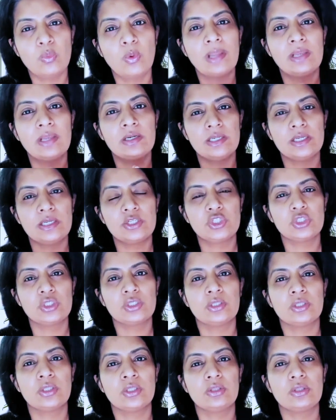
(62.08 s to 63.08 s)

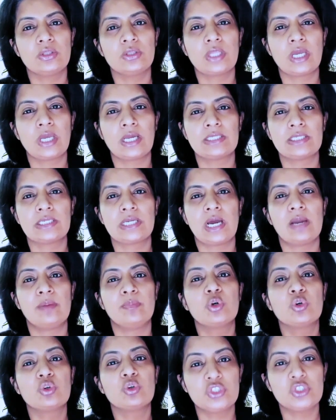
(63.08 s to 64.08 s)
validation that I'm
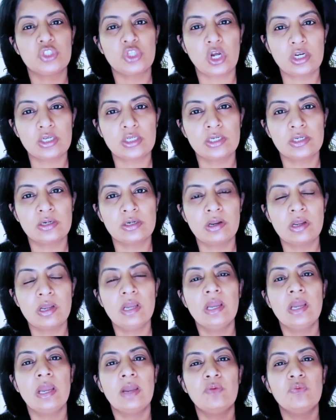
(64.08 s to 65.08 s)
a good daughter,
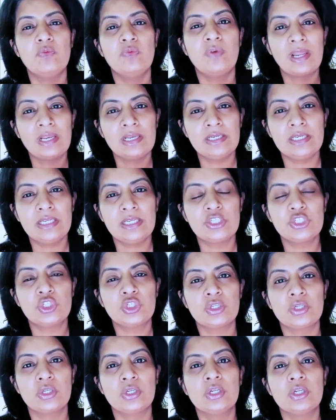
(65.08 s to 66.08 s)

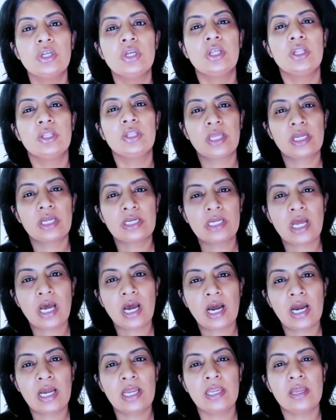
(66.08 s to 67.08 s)
validation that
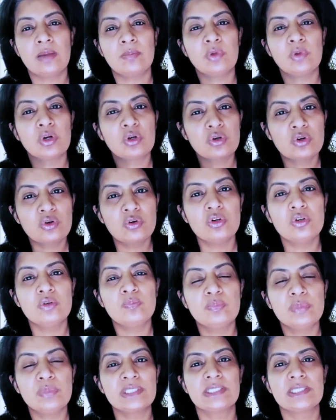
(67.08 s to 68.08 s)
I am a
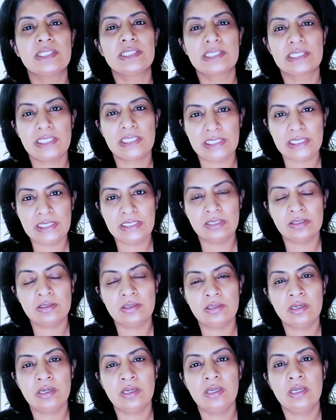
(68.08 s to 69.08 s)
good business leader,
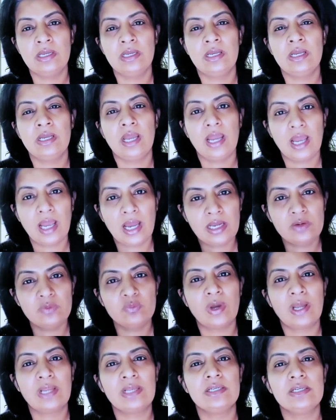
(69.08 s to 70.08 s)
and
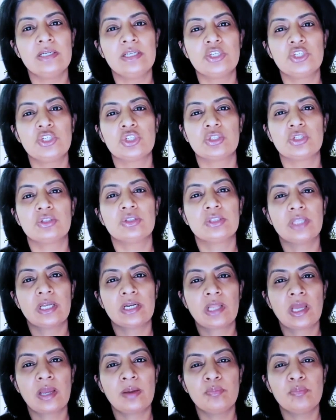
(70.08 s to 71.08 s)
validation
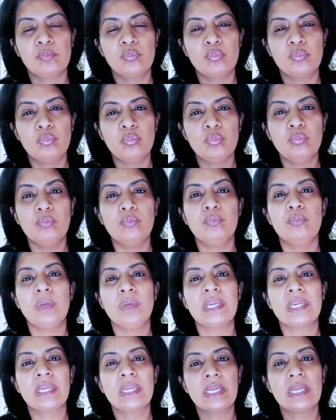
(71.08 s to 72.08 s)
that I'm
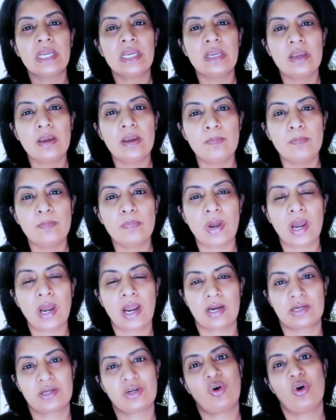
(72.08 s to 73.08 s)
making an
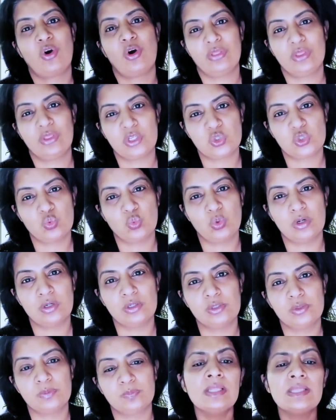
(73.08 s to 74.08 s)
impact on this
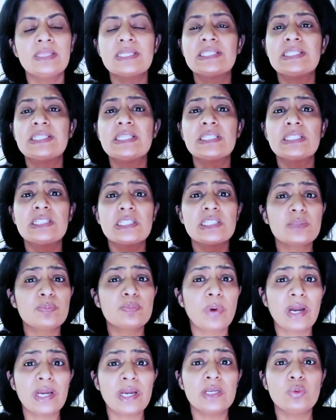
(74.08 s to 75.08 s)
world. This is
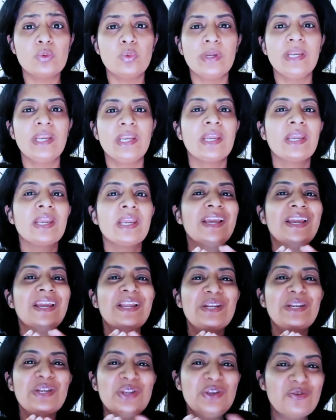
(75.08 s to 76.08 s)
despite winning
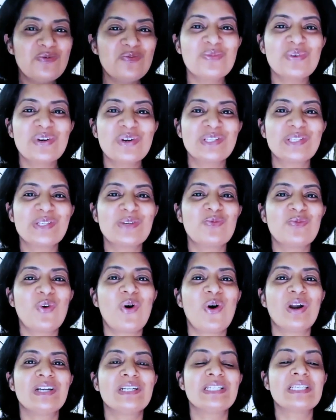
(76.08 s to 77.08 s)
numerous
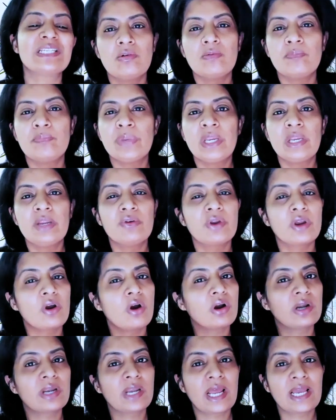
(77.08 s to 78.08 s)
awards, being
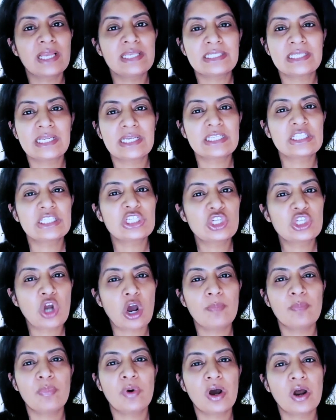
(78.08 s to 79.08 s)
recognized as
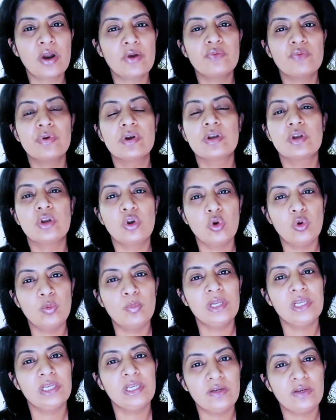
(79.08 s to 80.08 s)
top 100
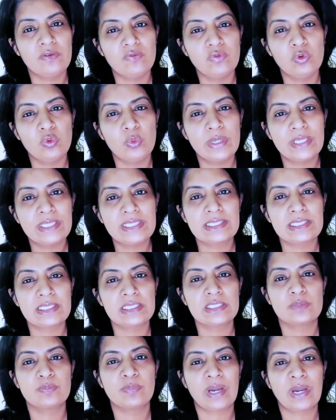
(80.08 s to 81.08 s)
global
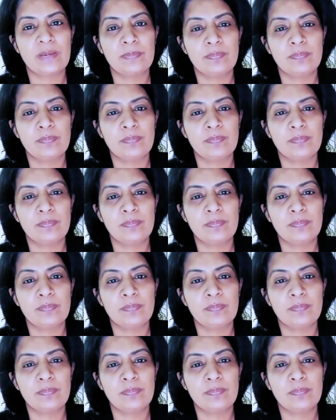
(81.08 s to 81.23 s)
influencers by